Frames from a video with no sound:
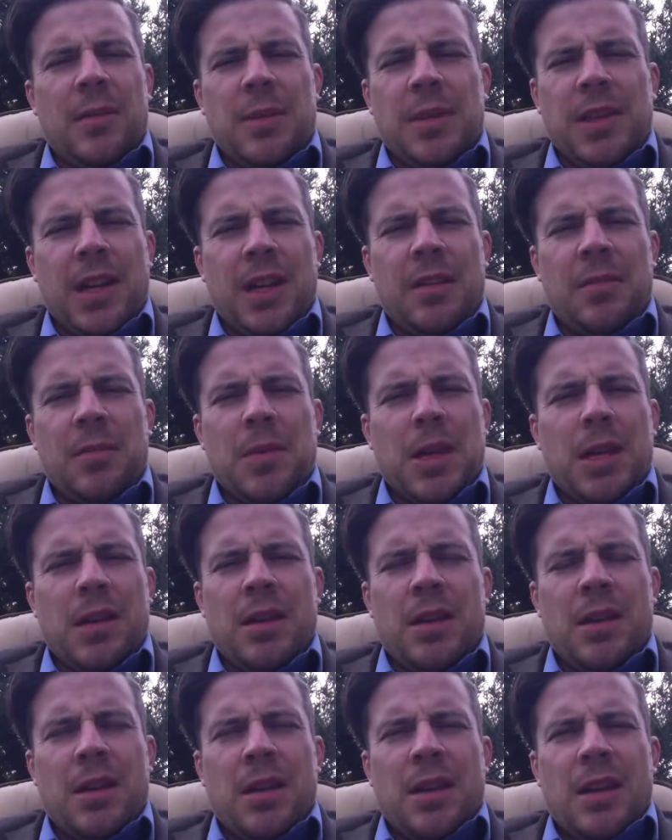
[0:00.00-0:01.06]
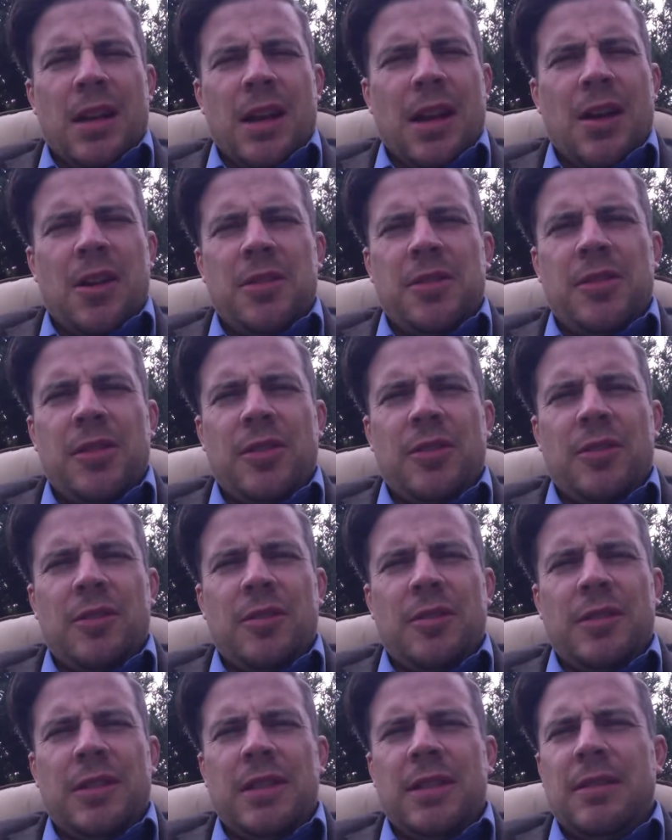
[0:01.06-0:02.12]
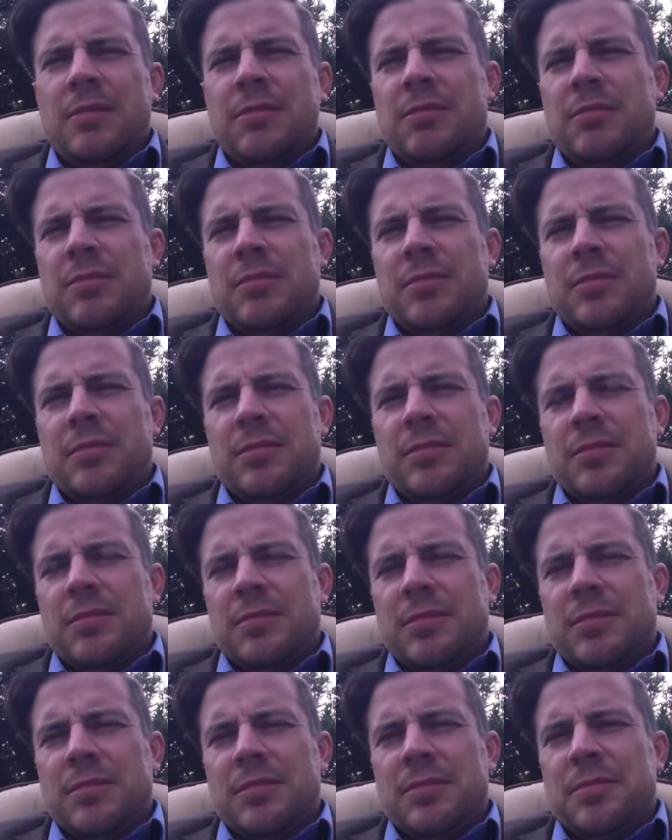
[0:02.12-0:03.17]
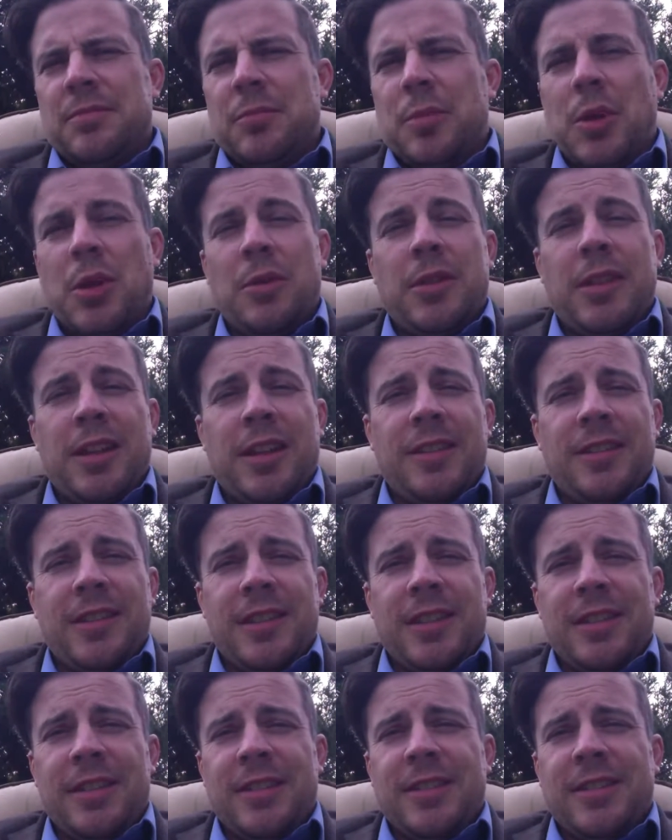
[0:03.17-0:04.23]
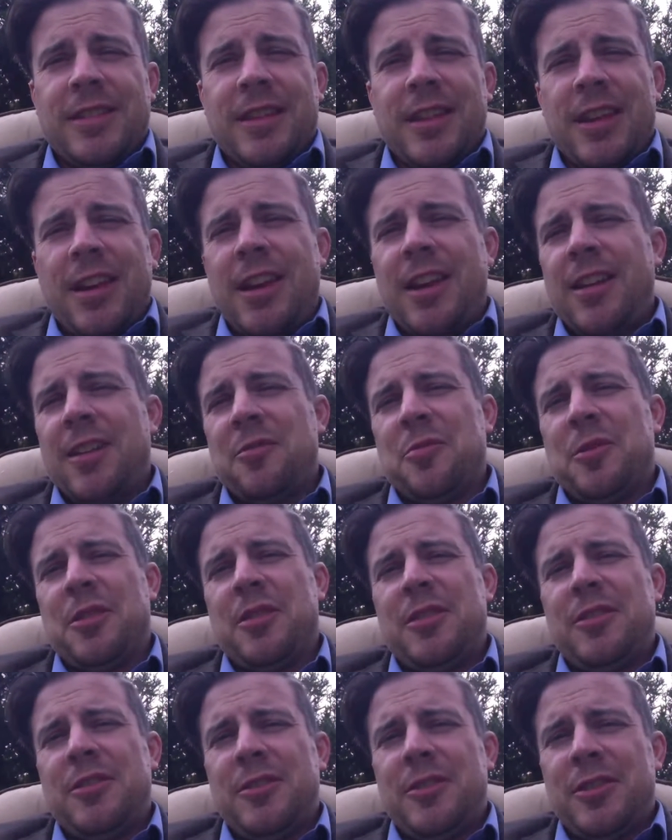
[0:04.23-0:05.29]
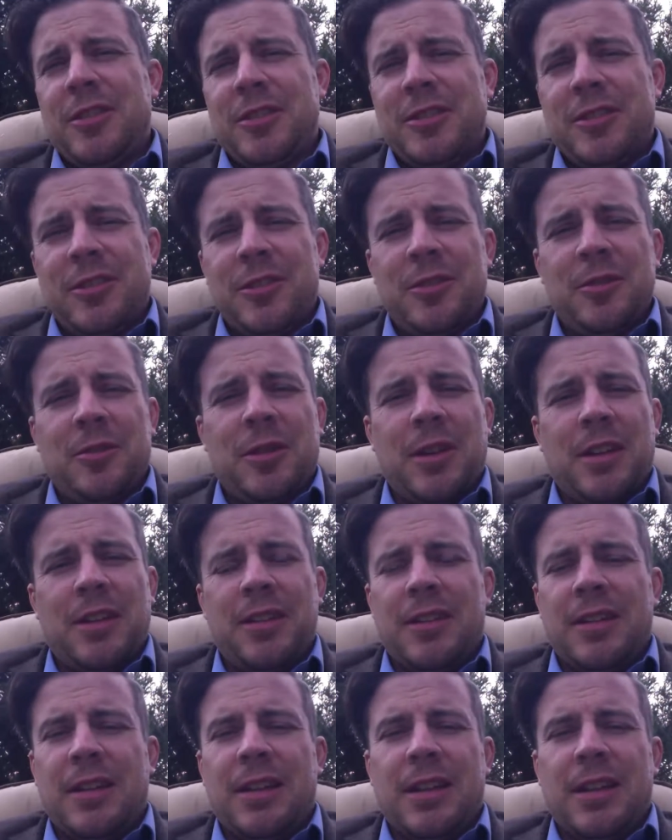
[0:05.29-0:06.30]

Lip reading: upset, but I also didn't protest. I didn't say, "Hey, what did you just do?" I